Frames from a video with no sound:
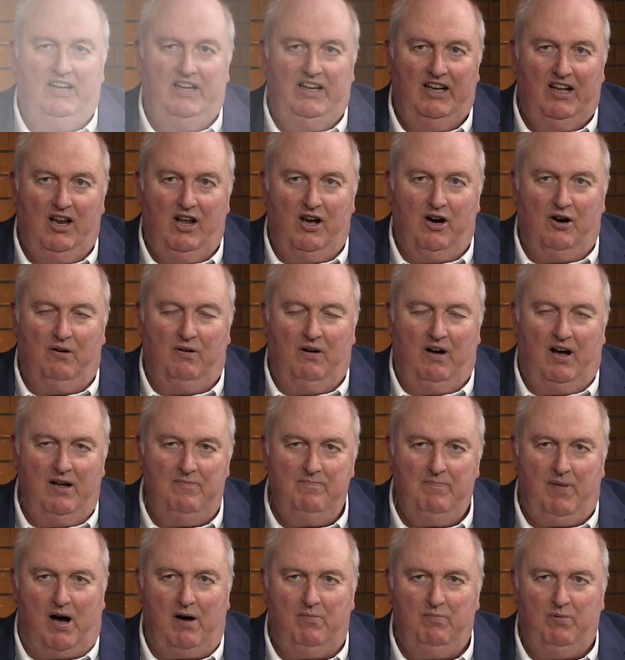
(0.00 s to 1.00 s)
Hello,
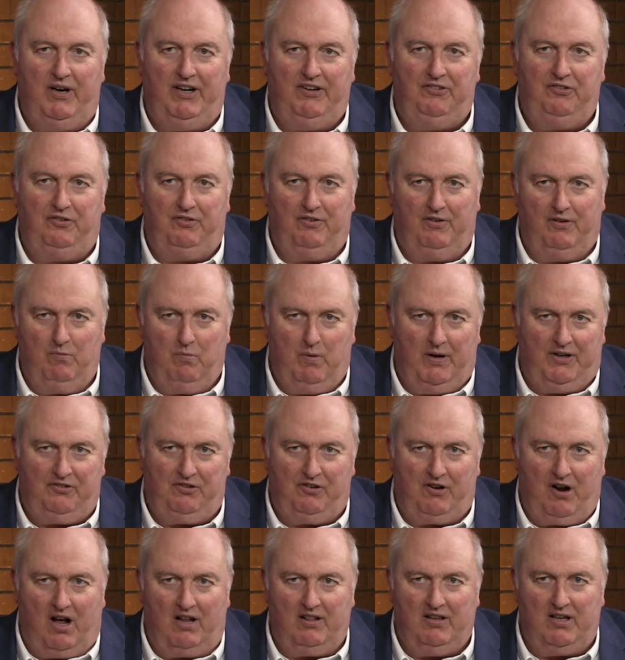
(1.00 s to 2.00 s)
I'm Bob Weeks for
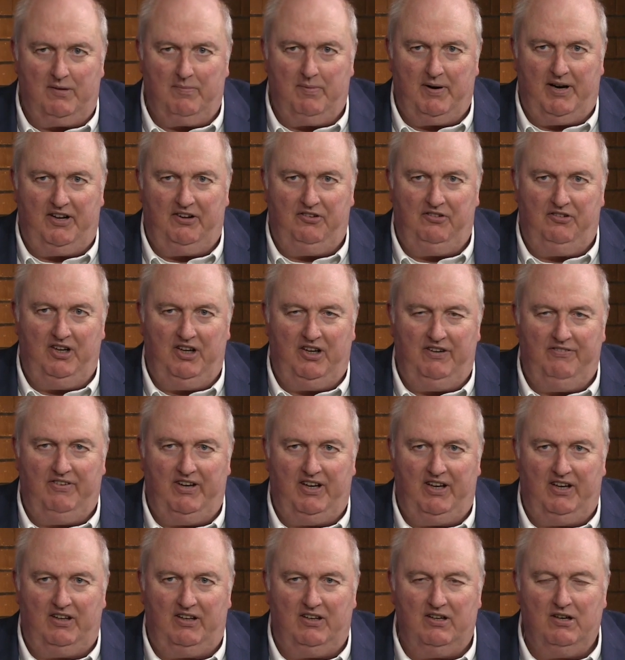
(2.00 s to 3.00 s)
Wichita Liberty
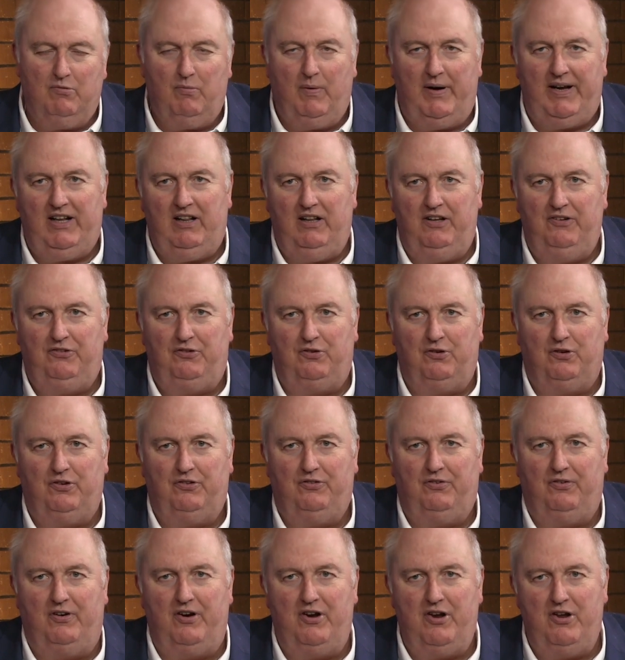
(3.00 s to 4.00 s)
TV, your weekly
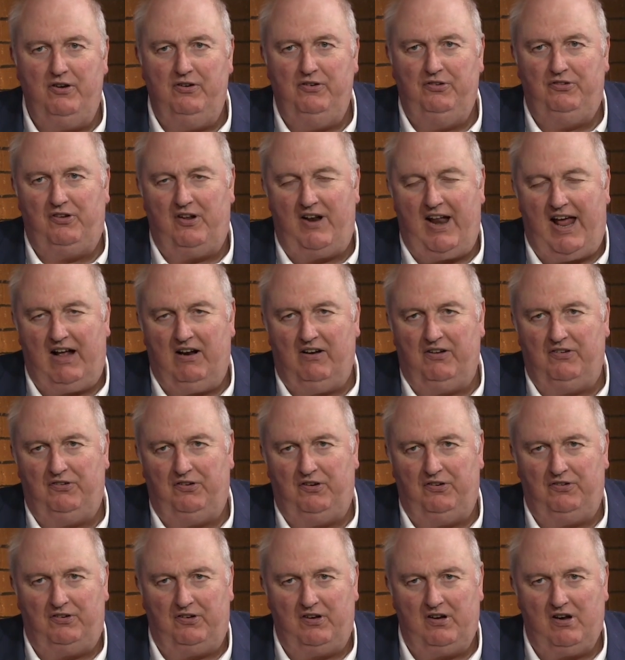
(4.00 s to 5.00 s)
source for news,
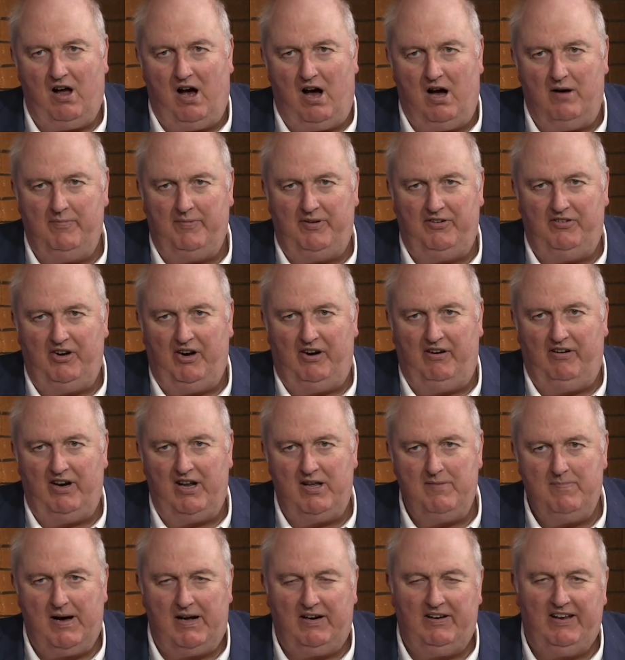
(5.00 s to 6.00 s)
analysis, and
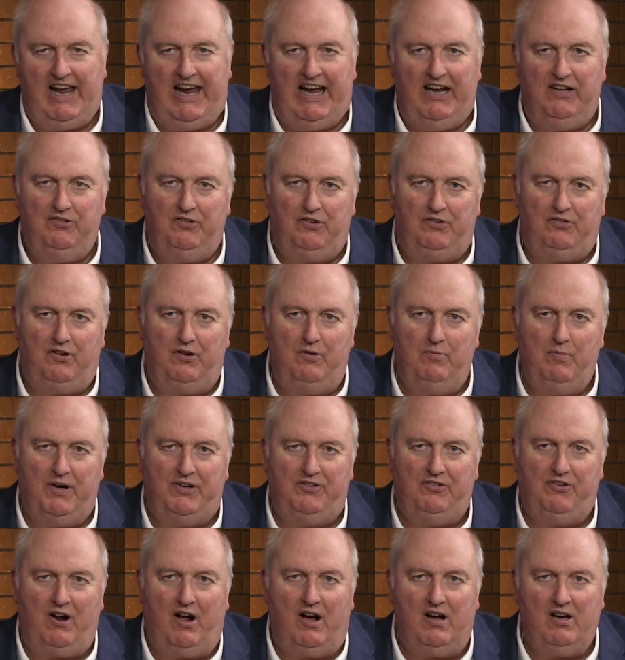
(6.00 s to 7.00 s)
commentary about Kansas and
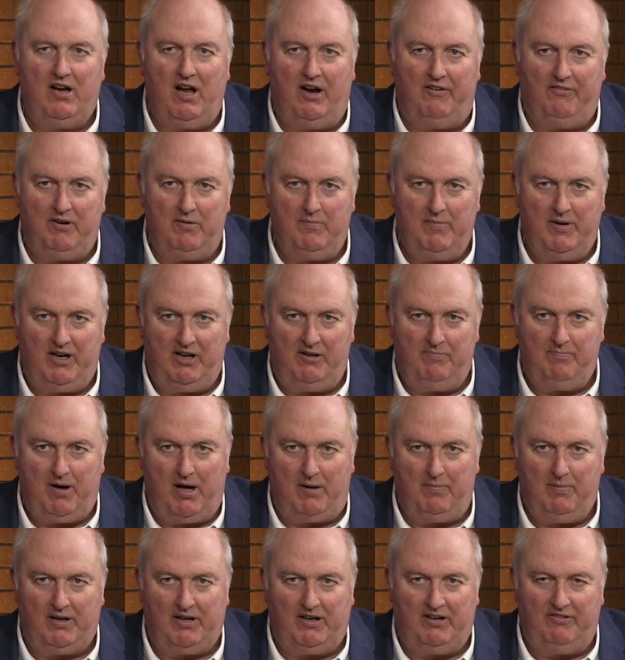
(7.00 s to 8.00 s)
Wichita government and
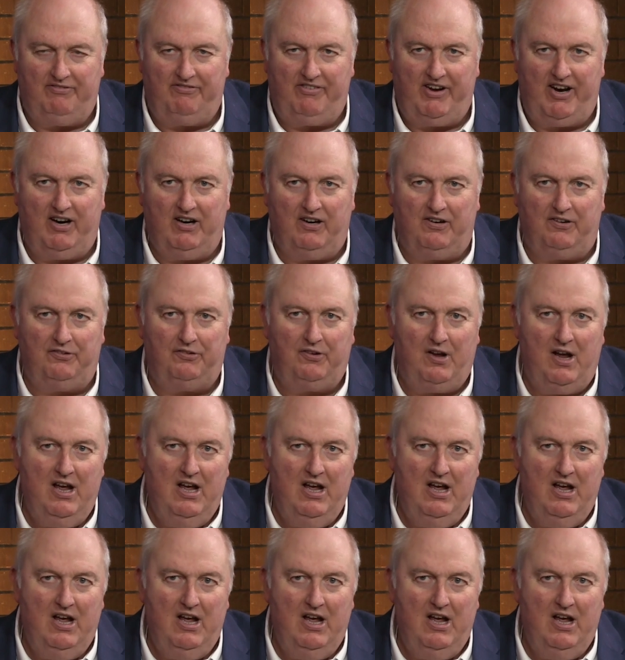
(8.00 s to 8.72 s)
public affairs.